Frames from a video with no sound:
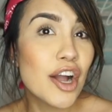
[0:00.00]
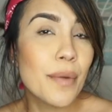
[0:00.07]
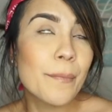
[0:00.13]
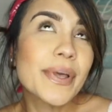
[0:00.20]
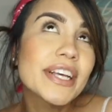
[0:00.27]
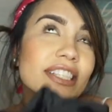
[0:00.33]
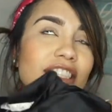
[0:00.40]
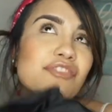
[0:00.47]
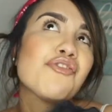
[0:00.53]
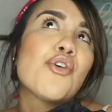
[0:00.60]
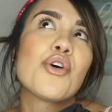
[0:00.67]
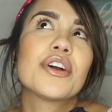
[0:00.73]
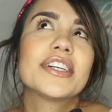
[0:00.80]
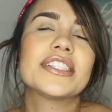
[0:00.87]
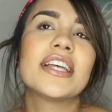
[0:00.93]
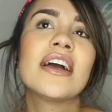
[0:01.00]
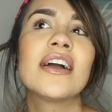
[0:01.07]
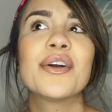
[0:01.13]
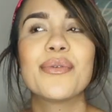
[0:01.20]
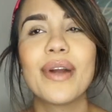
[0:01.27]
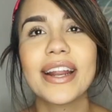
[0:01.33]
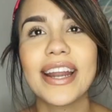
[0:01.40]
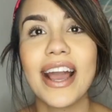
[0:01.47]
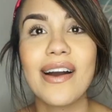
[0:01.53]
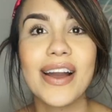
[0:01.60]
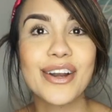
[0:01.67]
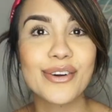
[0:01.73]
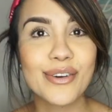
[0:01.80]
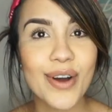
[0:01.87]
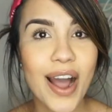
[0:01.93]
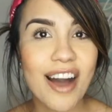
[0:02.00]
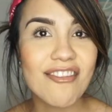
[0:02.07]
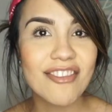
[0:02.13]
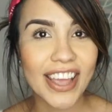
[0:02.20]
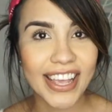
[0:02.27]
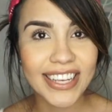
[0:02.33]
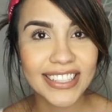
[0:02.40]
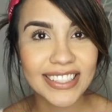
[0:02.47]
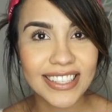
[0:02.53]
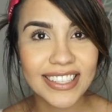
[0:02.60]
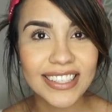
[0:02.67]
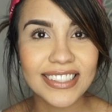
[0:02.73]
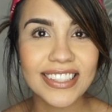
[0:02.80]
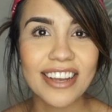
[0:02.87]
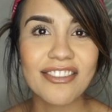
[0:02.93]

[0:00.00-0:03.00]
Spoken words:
Because of course, right now, I don't know how Vegas is.